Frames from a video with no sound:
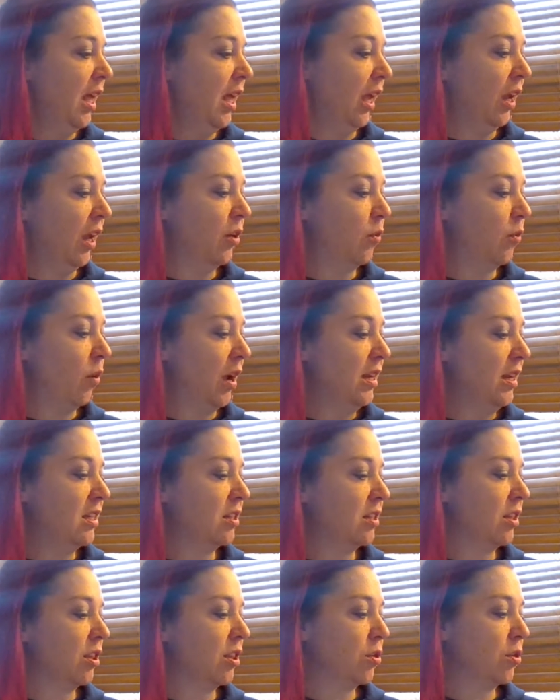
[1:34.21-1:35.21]
and write
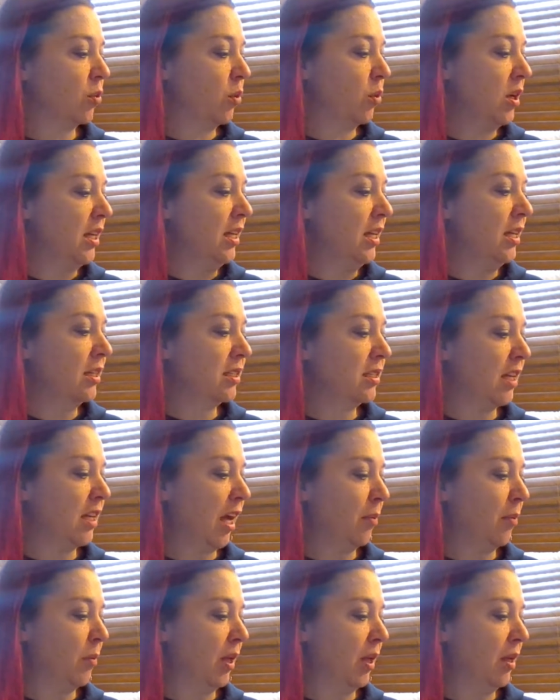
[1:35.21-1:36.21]
the
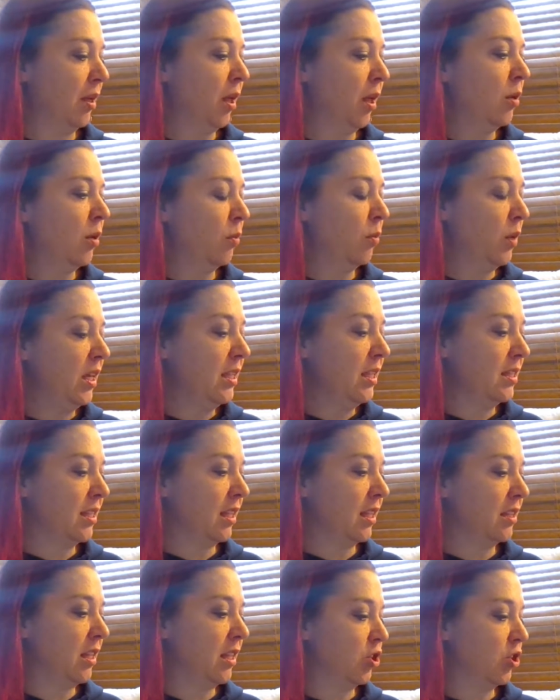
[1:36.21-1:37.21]
3-topping
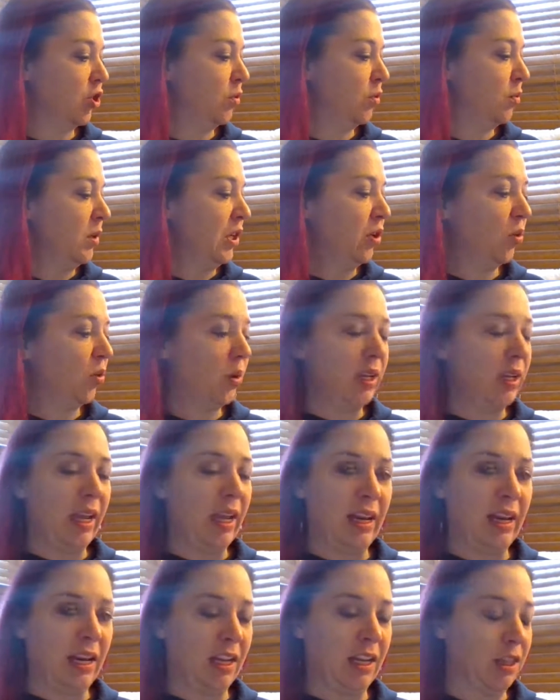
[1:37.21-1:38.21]
pizza that should be
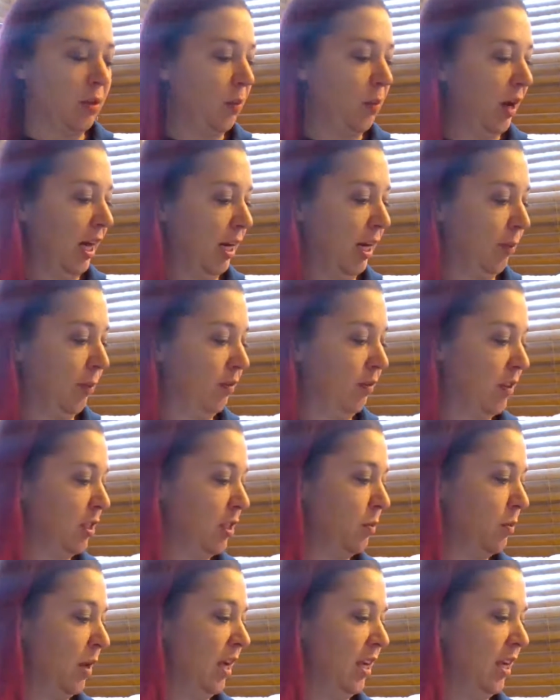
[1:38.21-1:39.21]
created at the bottom of this
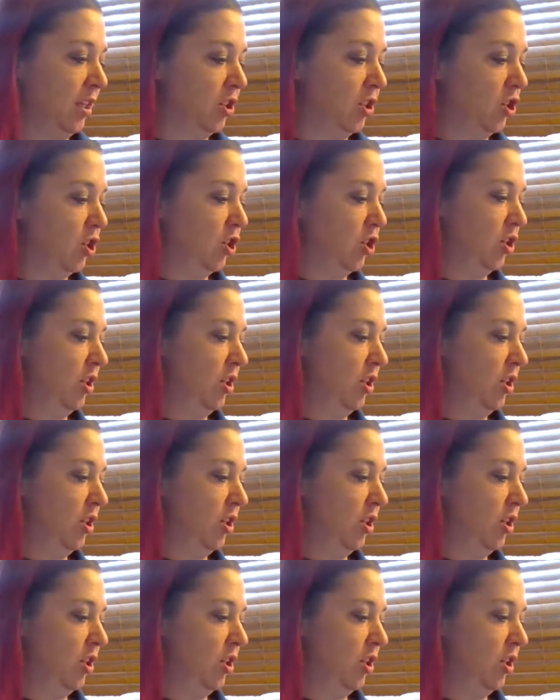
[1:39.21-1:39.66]
page.